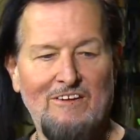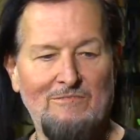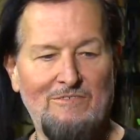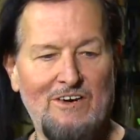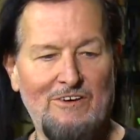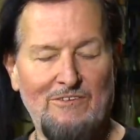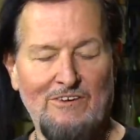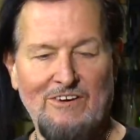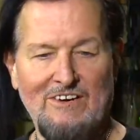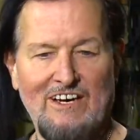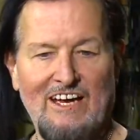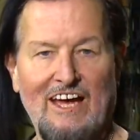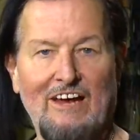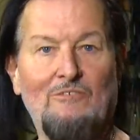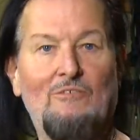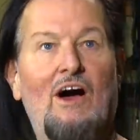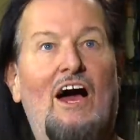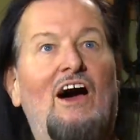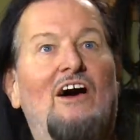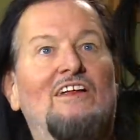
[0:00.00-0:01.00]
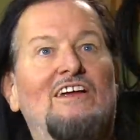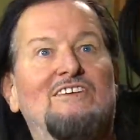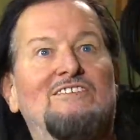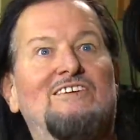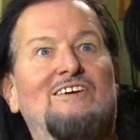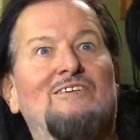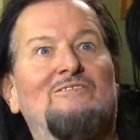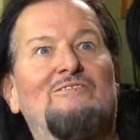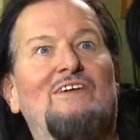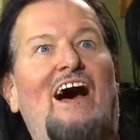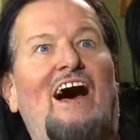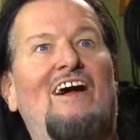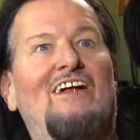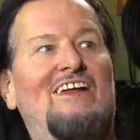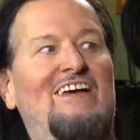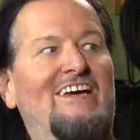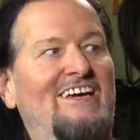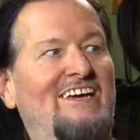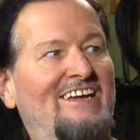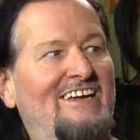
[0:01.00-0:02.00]
But we were like, wow, that's
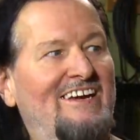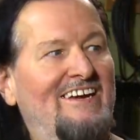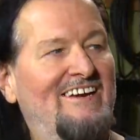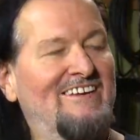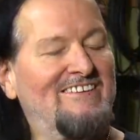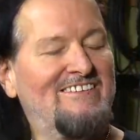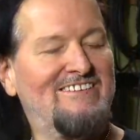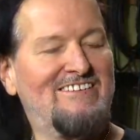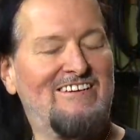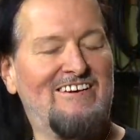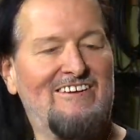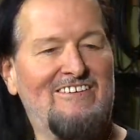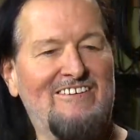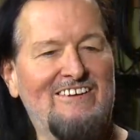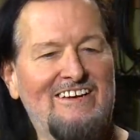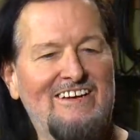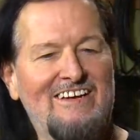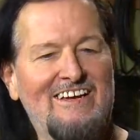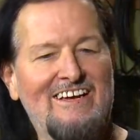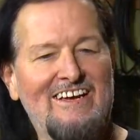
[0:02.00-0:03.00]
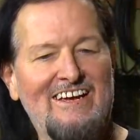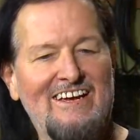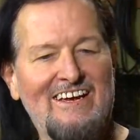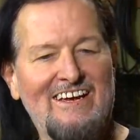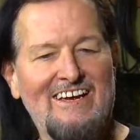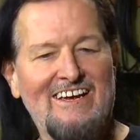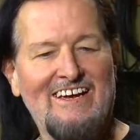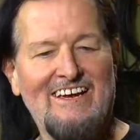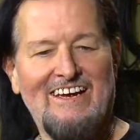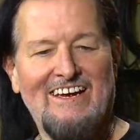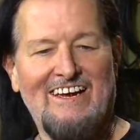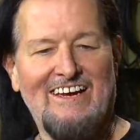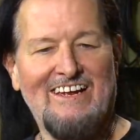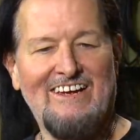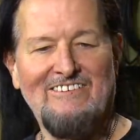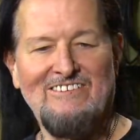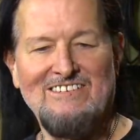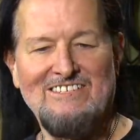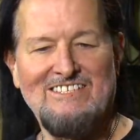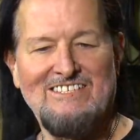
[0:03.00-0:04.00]
Gimbaldi, you know. So, and
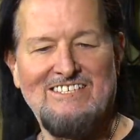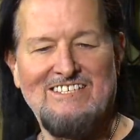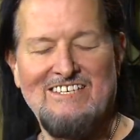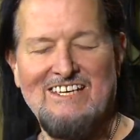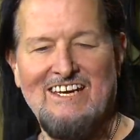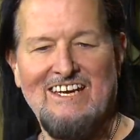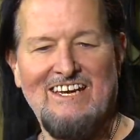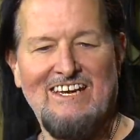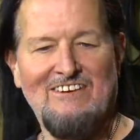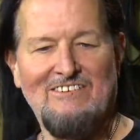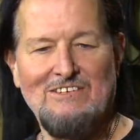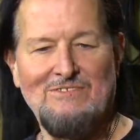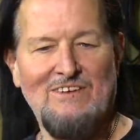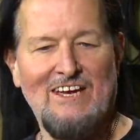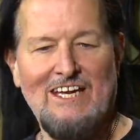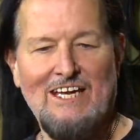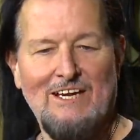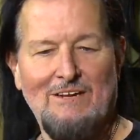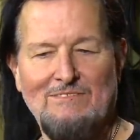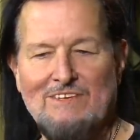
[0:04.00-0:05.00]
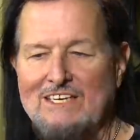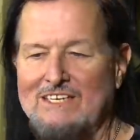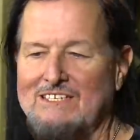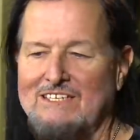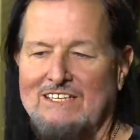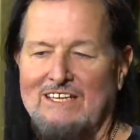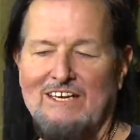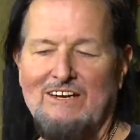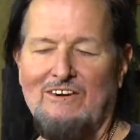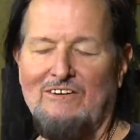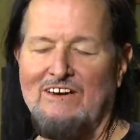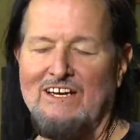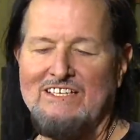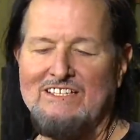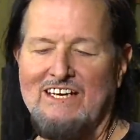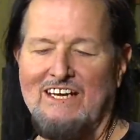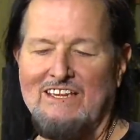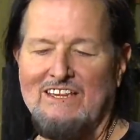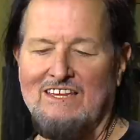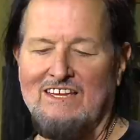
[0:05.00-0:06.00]
he was he was making up these
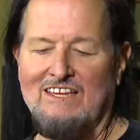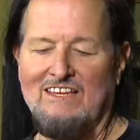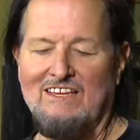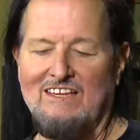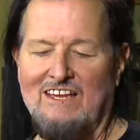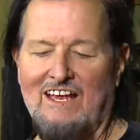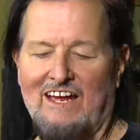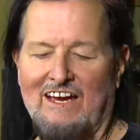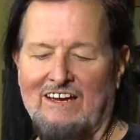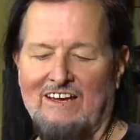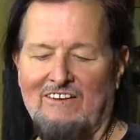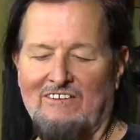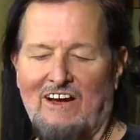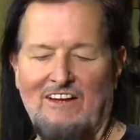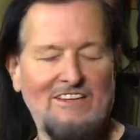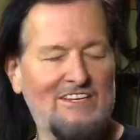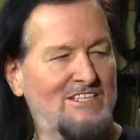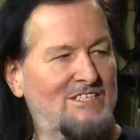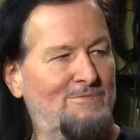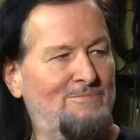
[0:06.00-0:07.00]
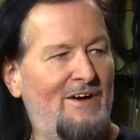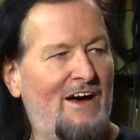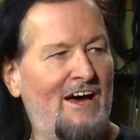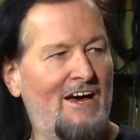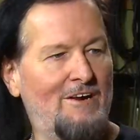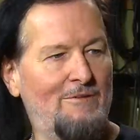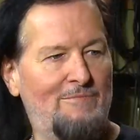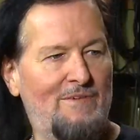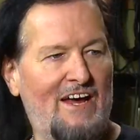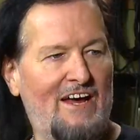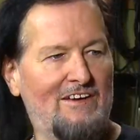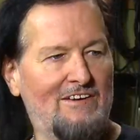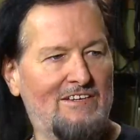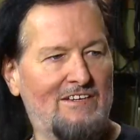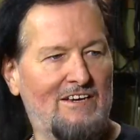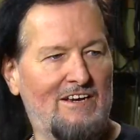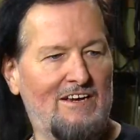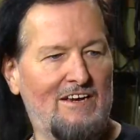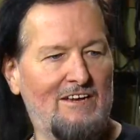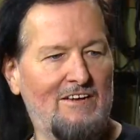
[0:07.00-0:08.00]
lyrics at like on the spot about
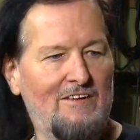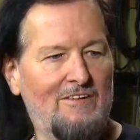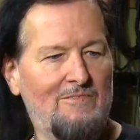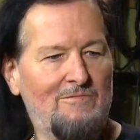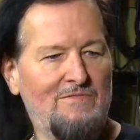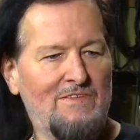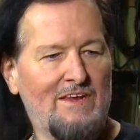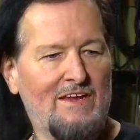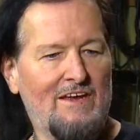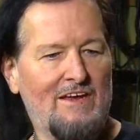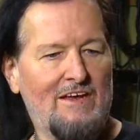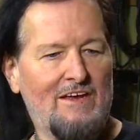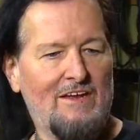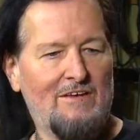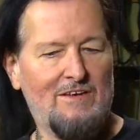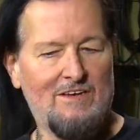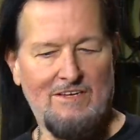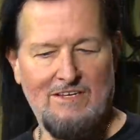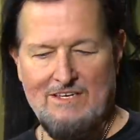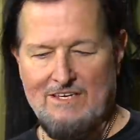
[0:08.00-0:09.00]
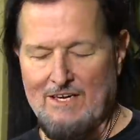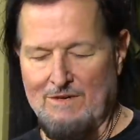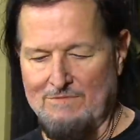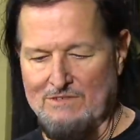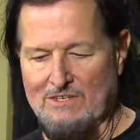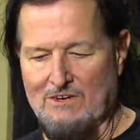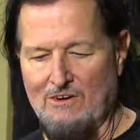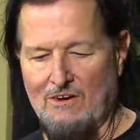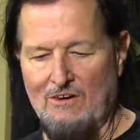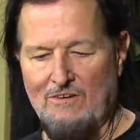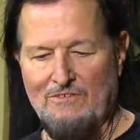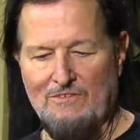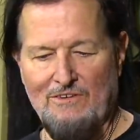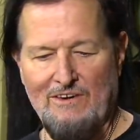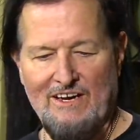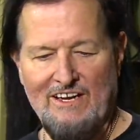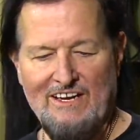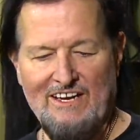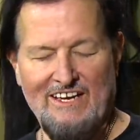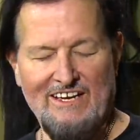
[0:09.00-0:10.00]
uh, Tim's
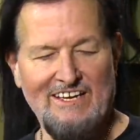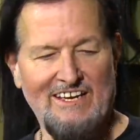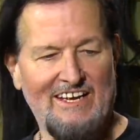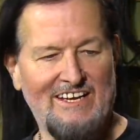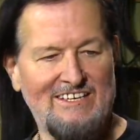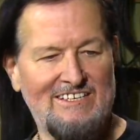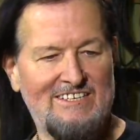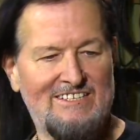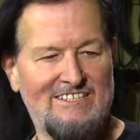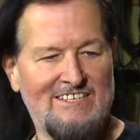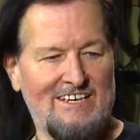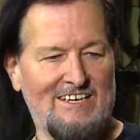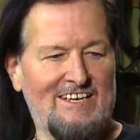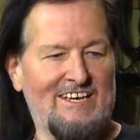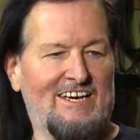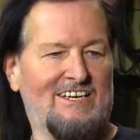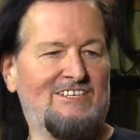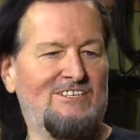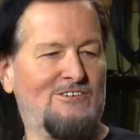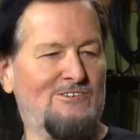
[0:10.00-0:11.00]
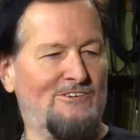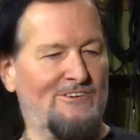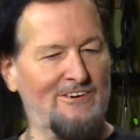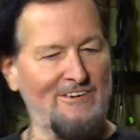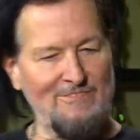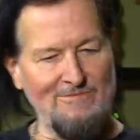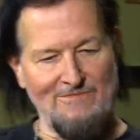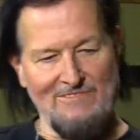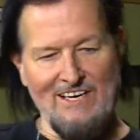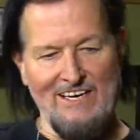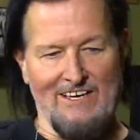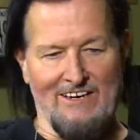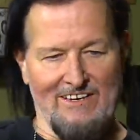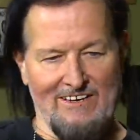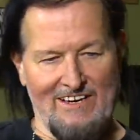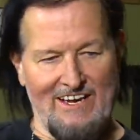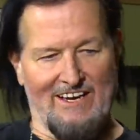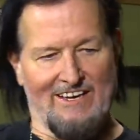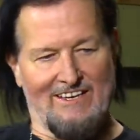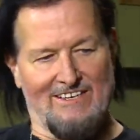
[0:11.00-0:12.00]
girlfriend, and then sitting next to her and
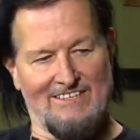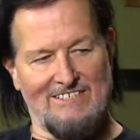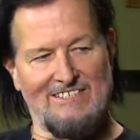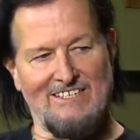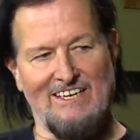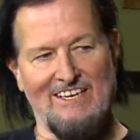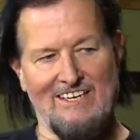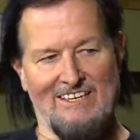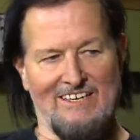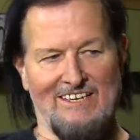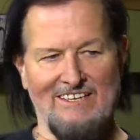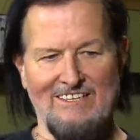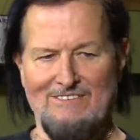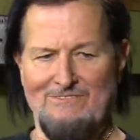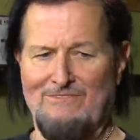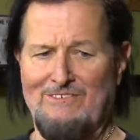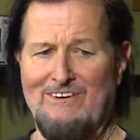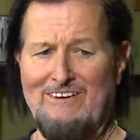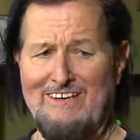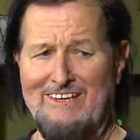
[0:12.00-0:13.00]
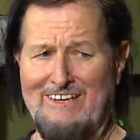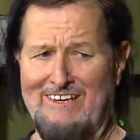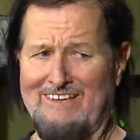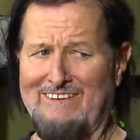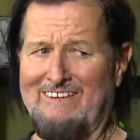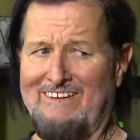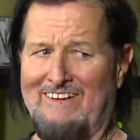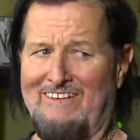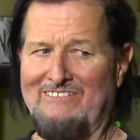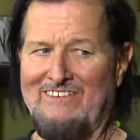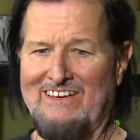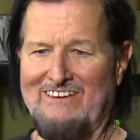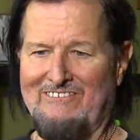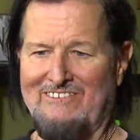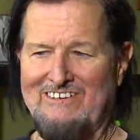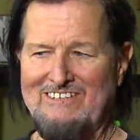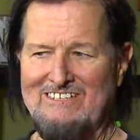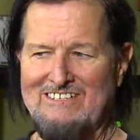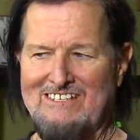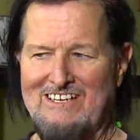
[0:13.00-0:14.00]
being like and seeing these pretty. I mean,
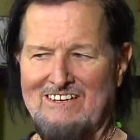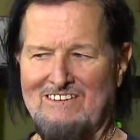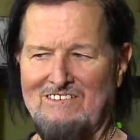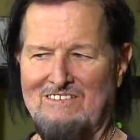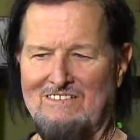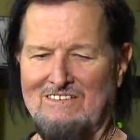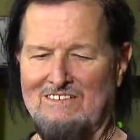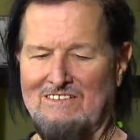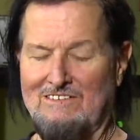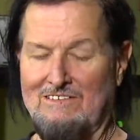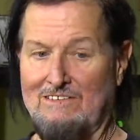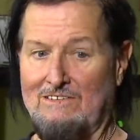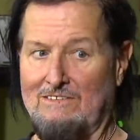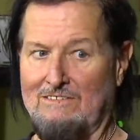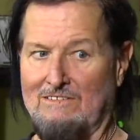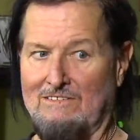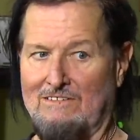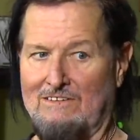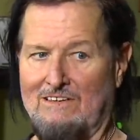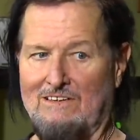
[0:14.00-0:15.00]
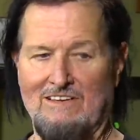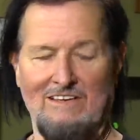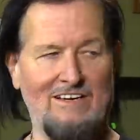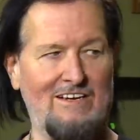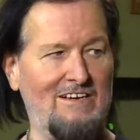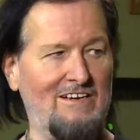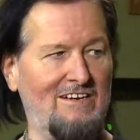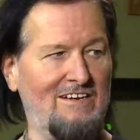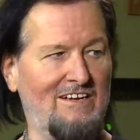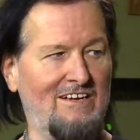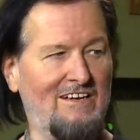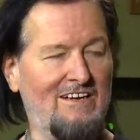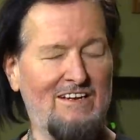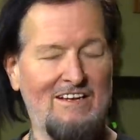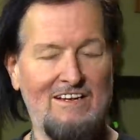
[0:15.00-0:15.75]
we're just like, oh, dude, you know